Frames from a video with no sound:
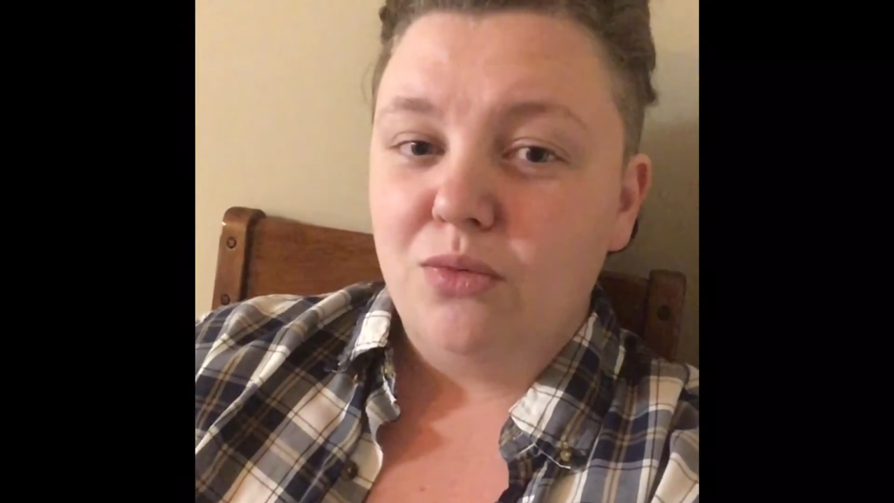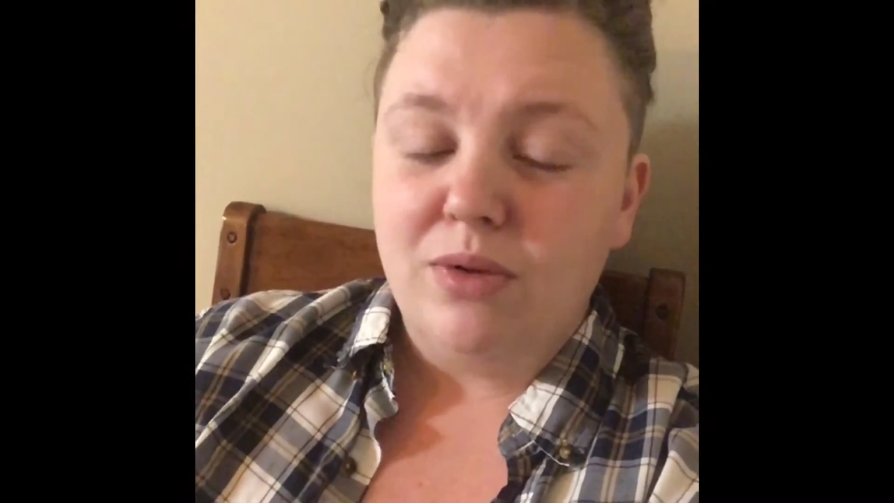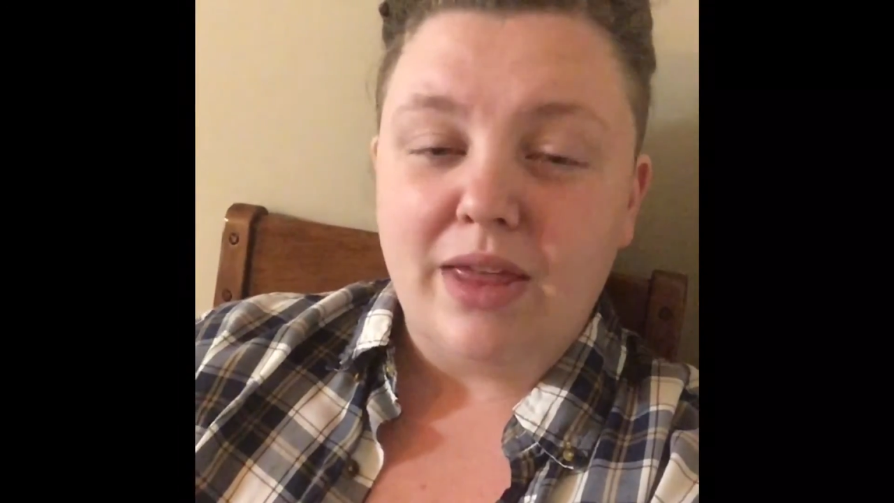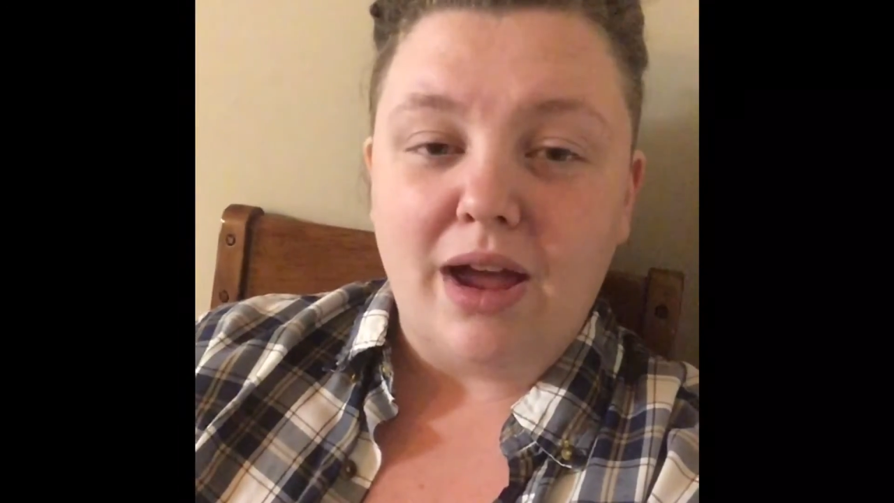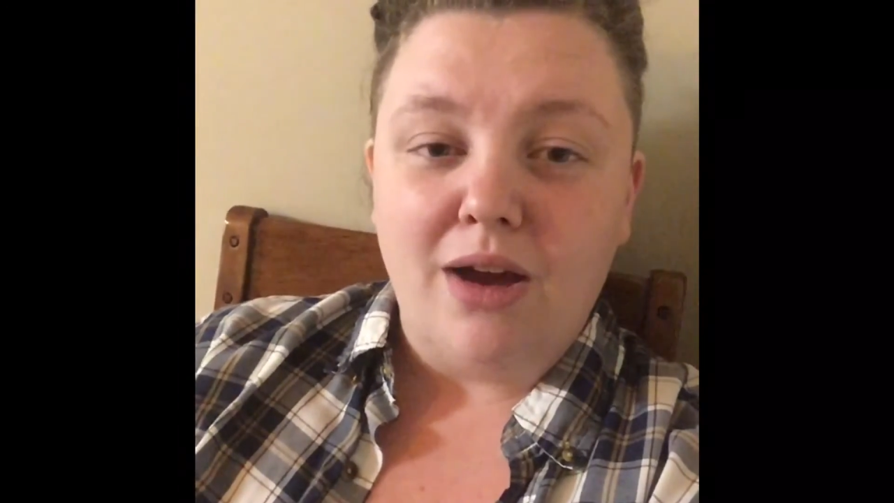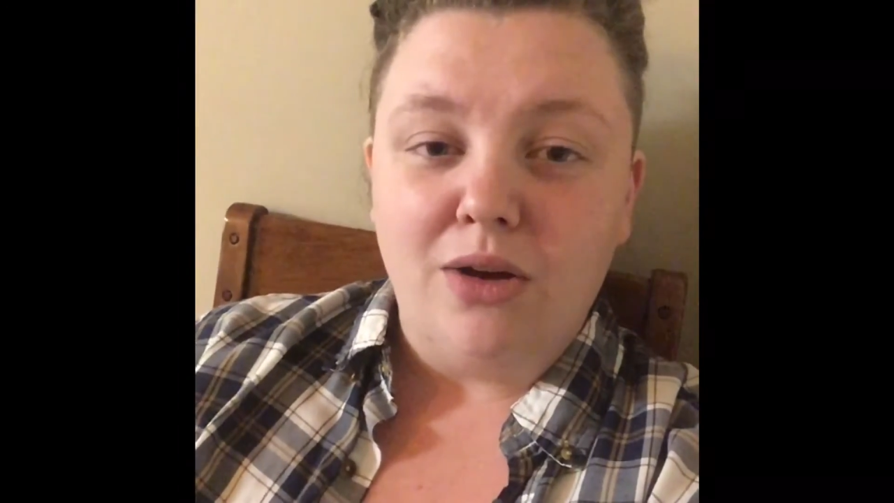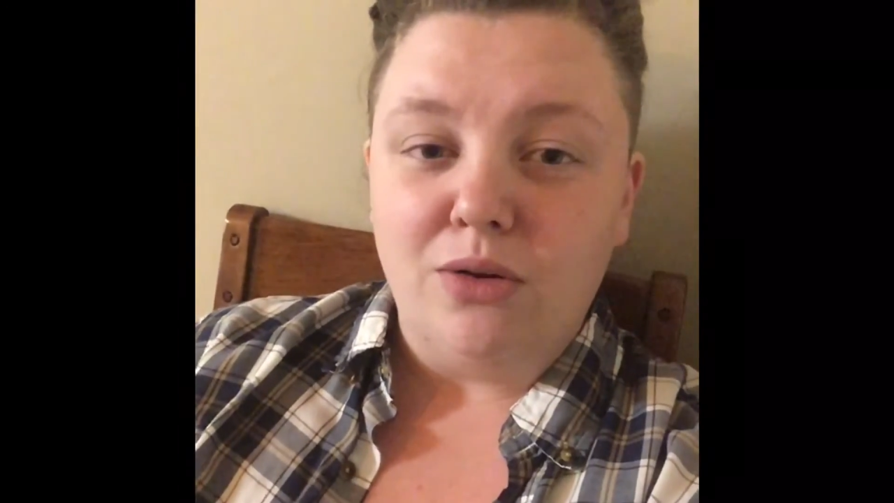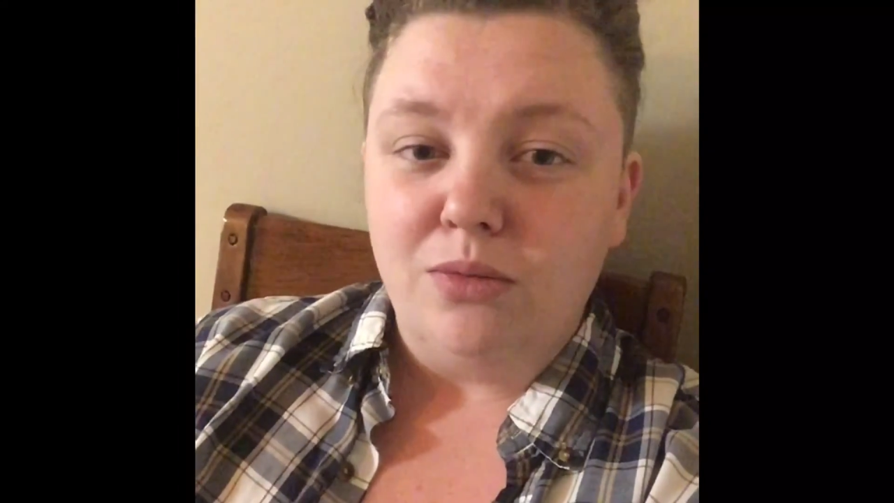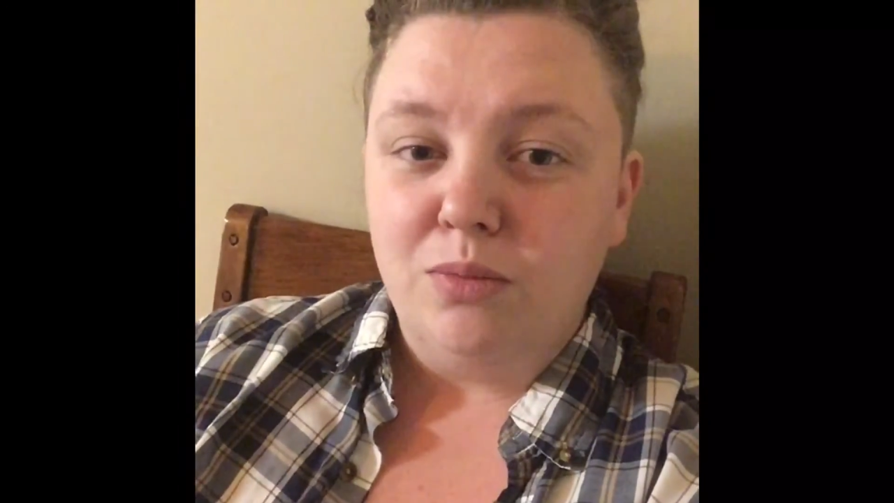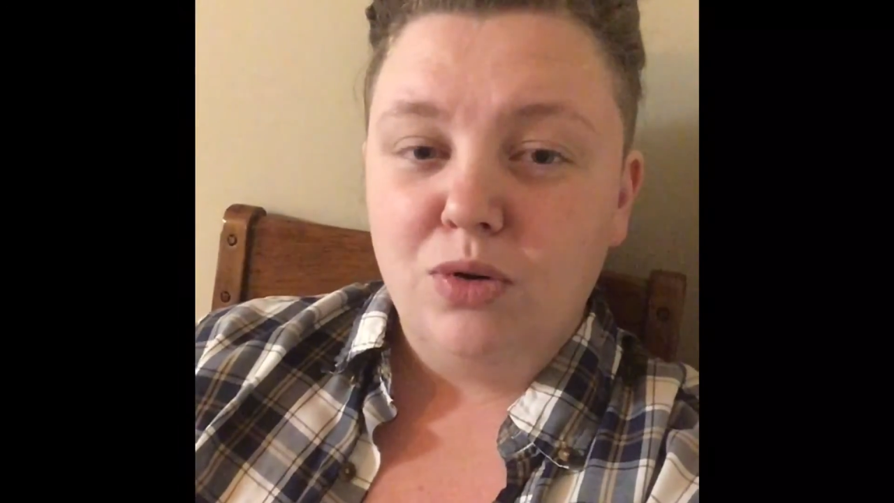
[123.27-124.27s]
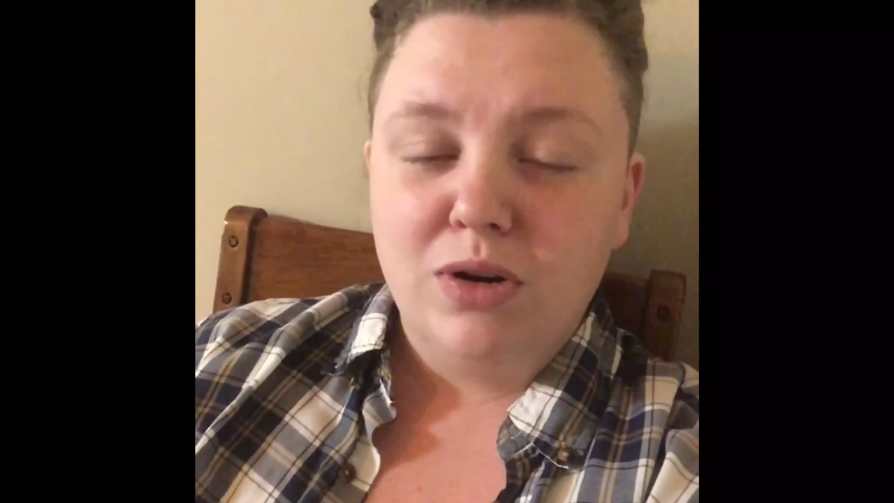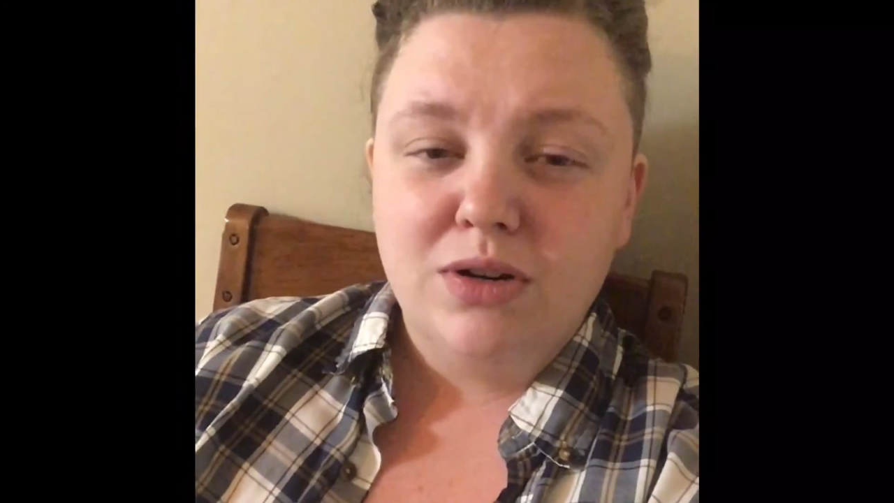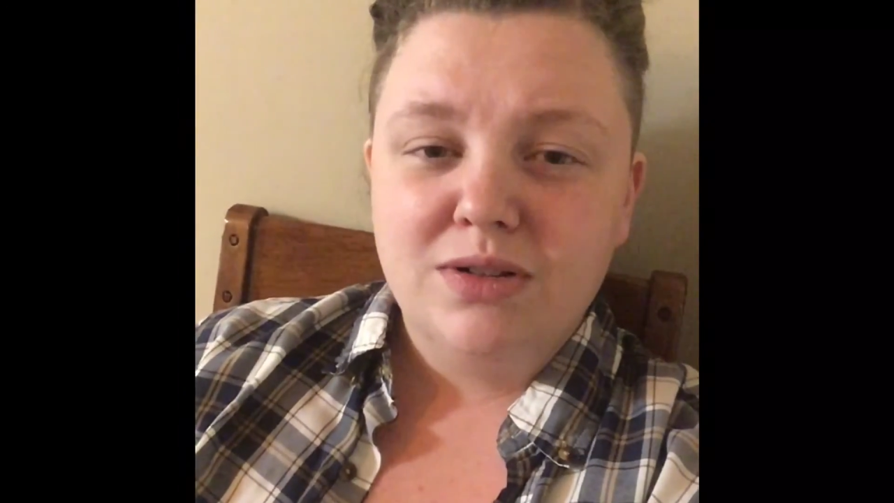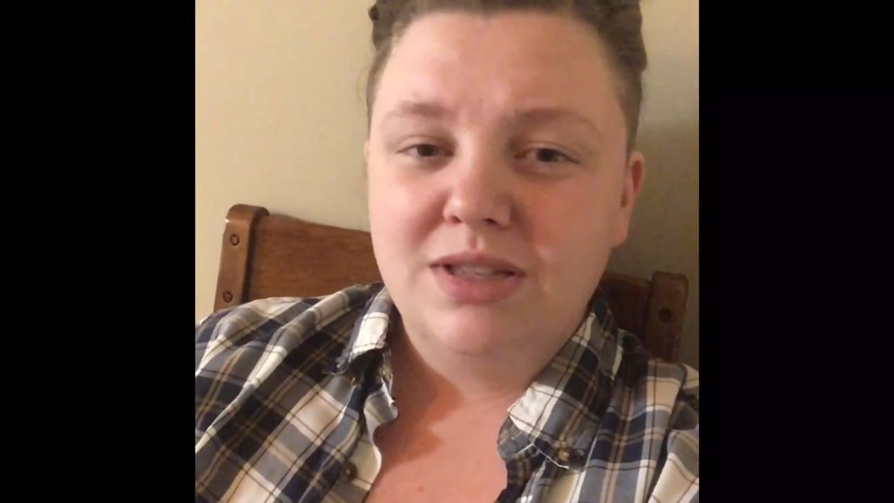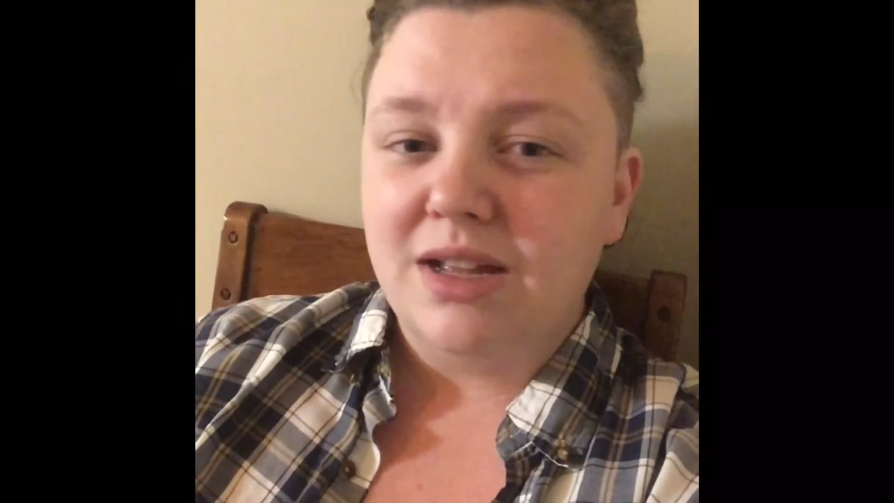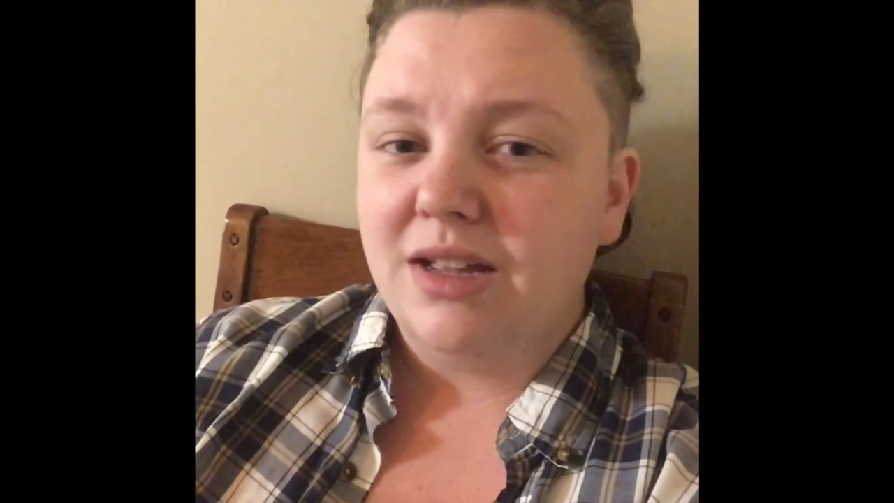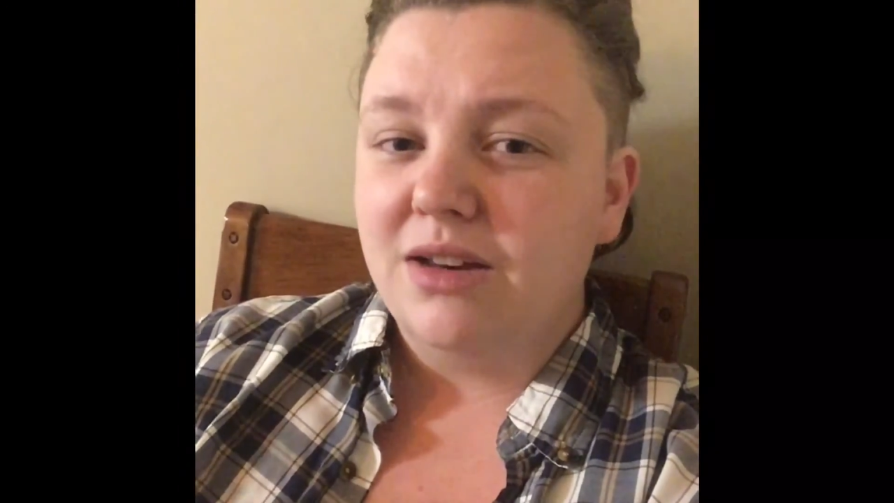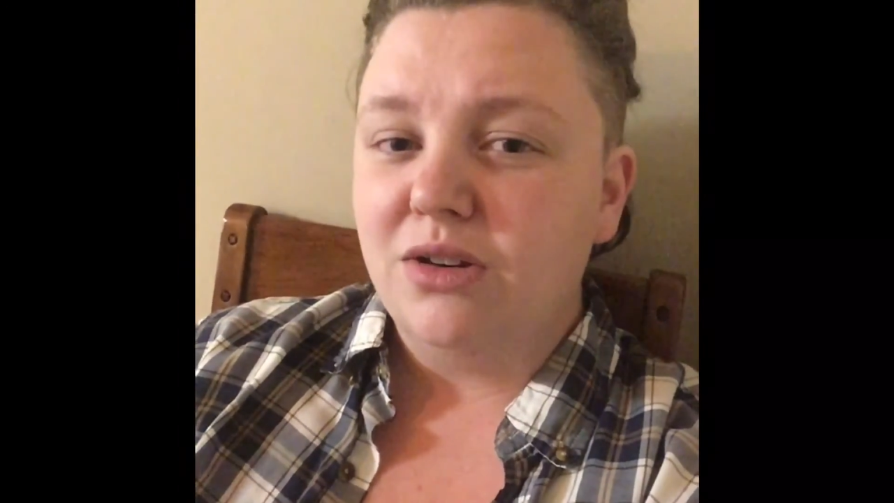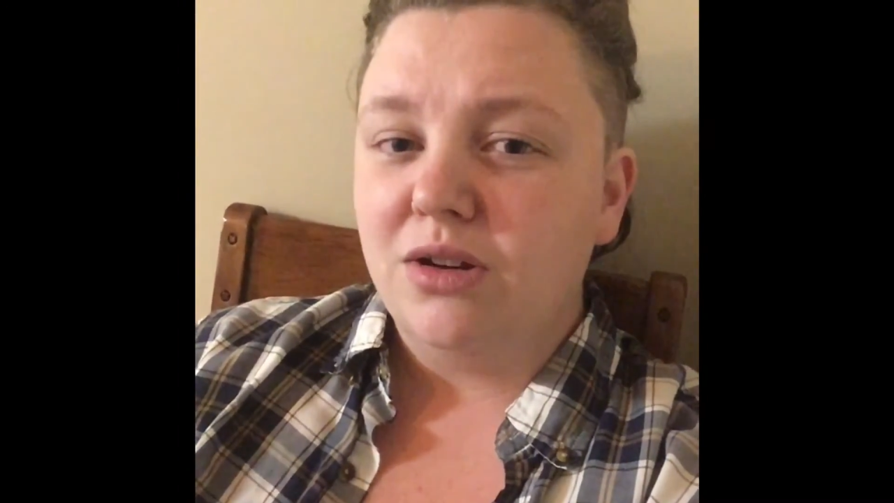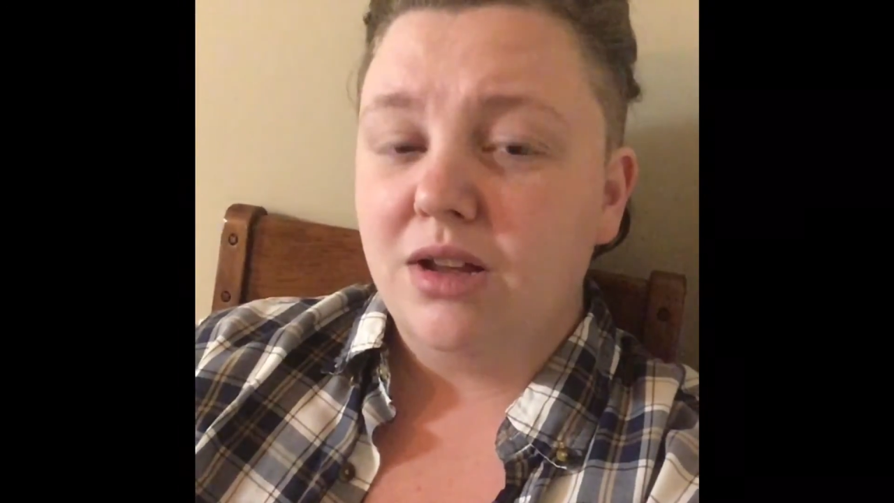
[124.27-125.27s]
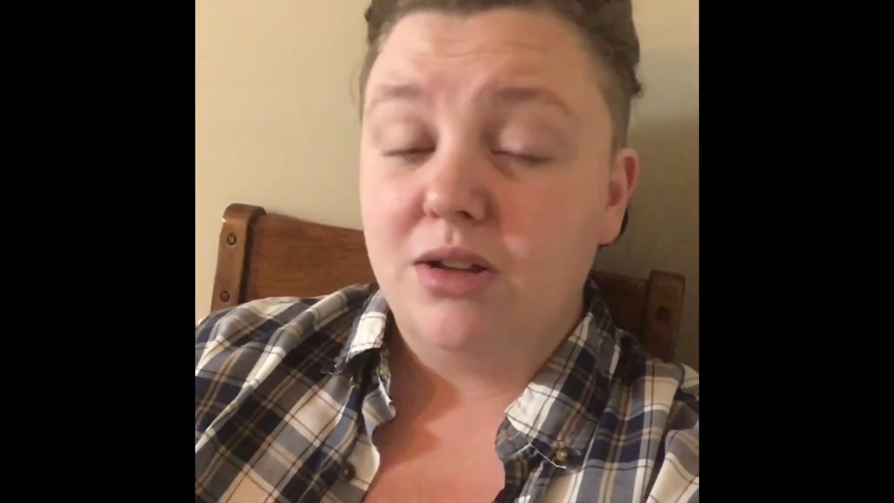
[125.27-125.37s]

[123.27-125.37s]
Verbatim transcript: without borders that can